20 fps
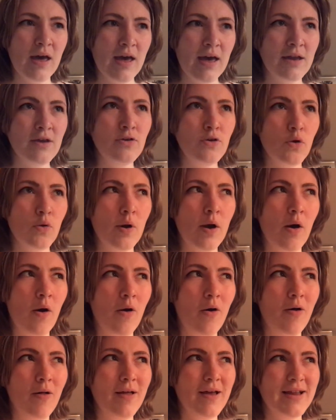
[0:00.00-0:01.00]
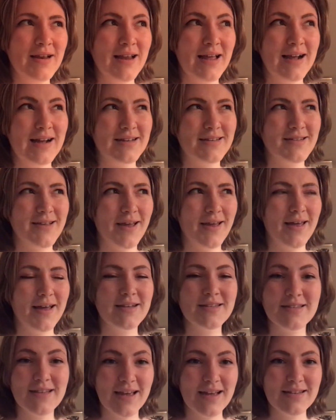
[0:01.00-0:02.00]
know-it-all in like a psychic
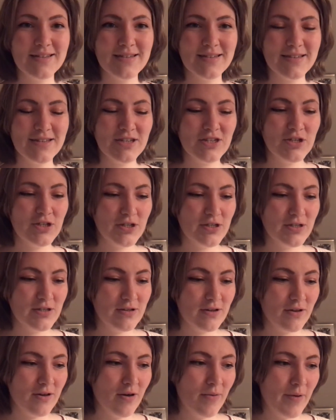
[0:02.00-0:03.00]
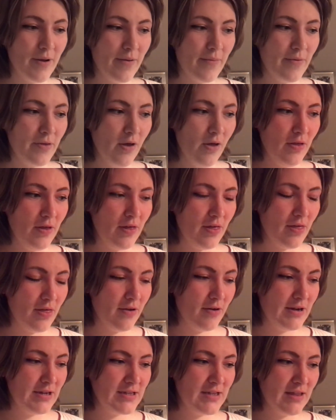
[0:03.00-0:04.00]
sense, that she's coming up with all these
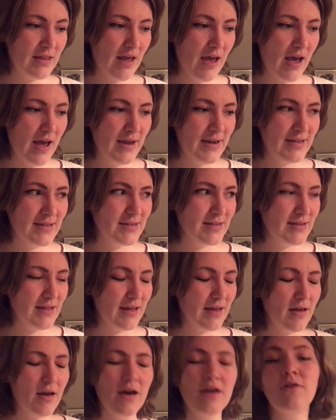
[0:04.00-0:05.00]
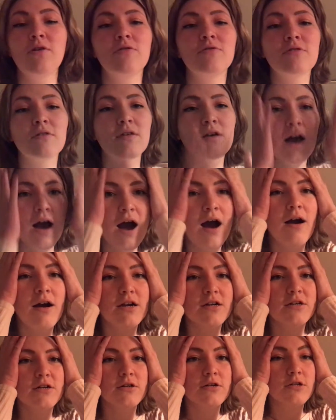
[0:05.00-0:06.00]
theories and that, and it's like, and also the
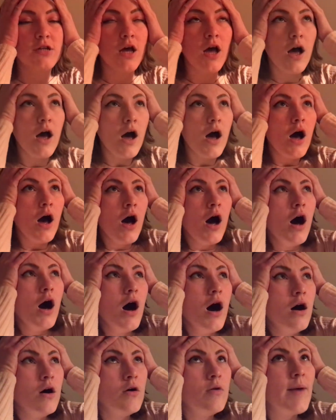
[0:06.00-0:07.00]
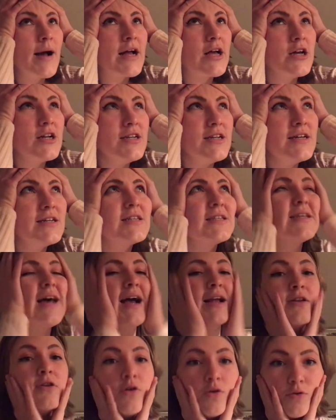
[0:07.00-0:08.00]
characters. Oh my goodness. I
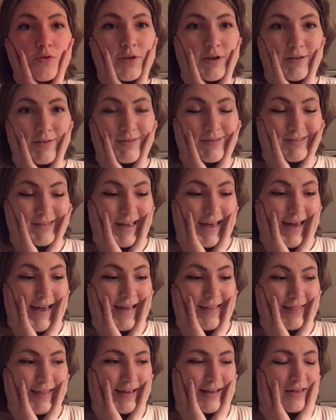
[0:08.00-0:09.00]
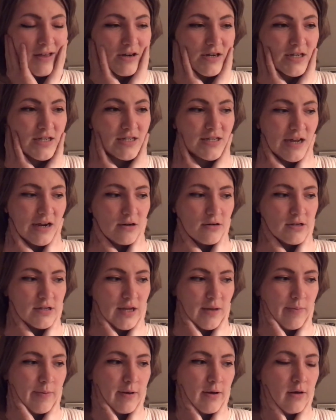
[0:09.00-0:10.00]
know that it's set in like your
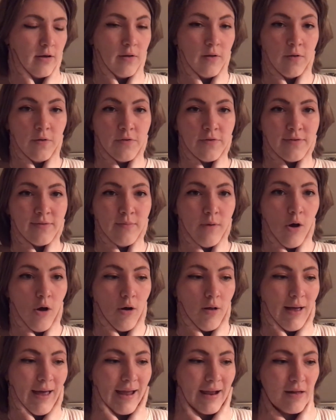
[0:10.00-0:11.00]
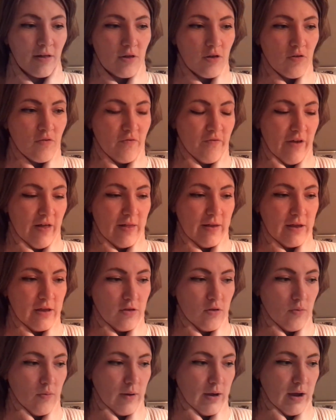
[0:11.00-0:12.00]
stereotypical small English
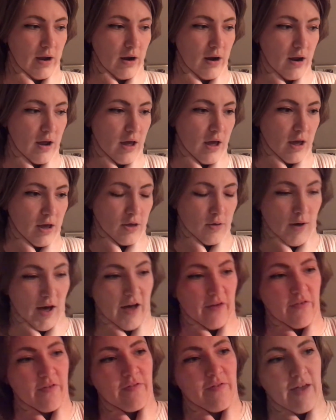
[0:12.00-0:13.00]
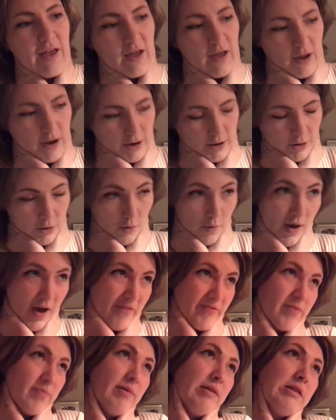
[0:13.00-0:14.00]
village where you have a vicar, you
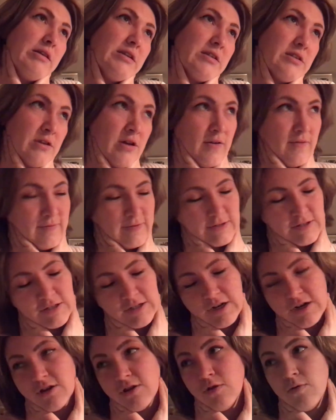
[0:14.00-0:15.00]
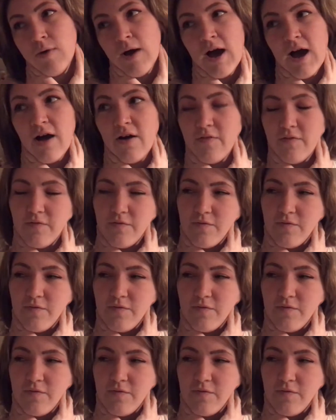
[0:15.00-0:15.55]
have a police officer, you have